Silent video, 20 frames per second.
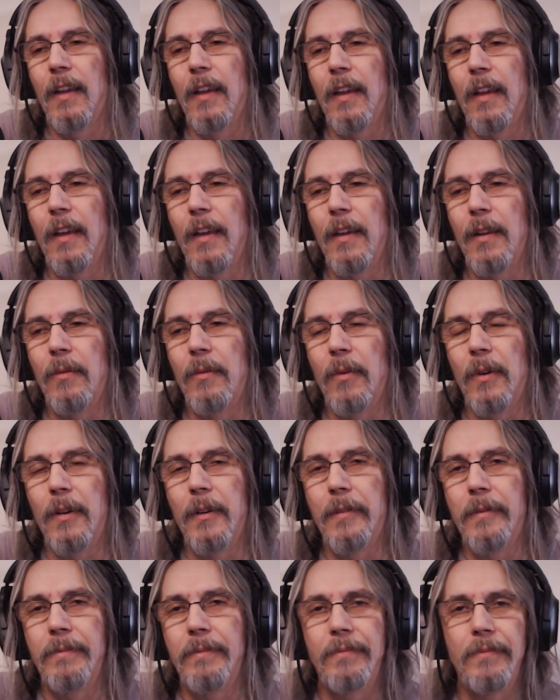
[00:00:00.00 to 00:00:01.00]
and well,
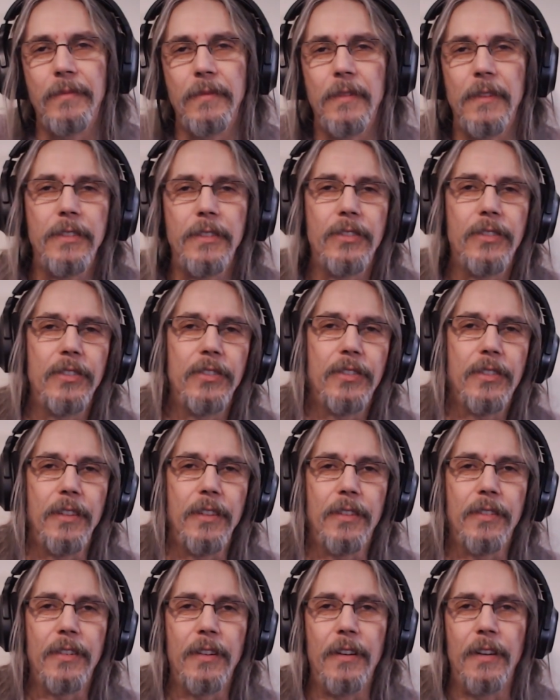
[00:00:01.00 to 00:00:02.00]
let's just get
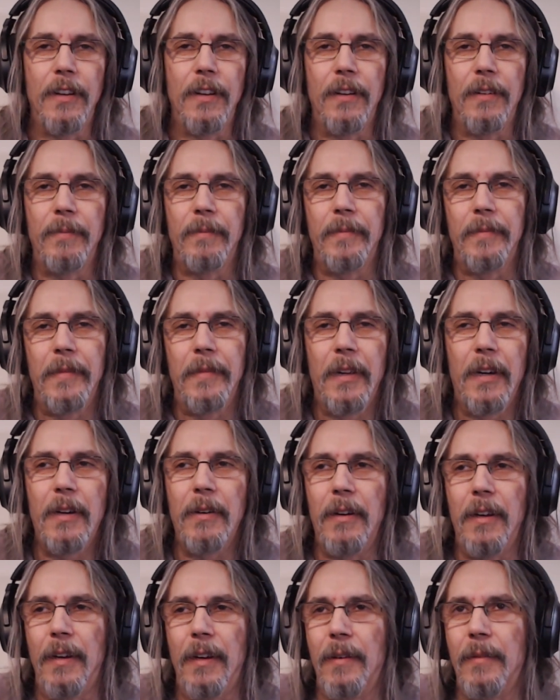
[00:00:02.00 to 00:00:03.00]
started. All
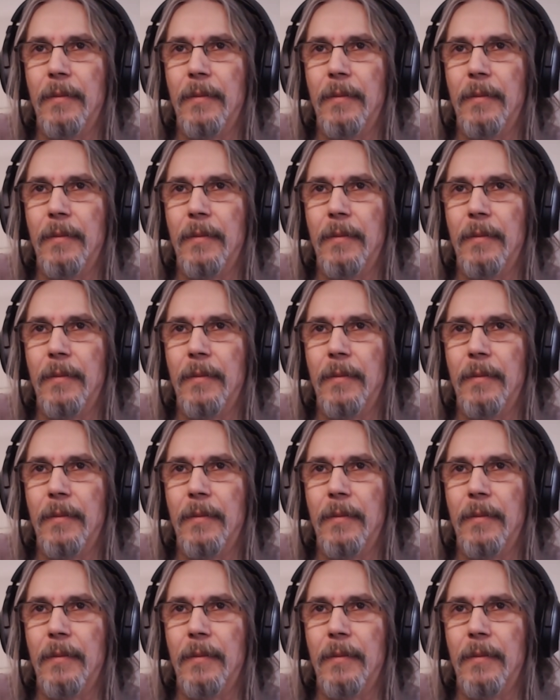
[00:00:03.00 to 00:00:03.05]
right.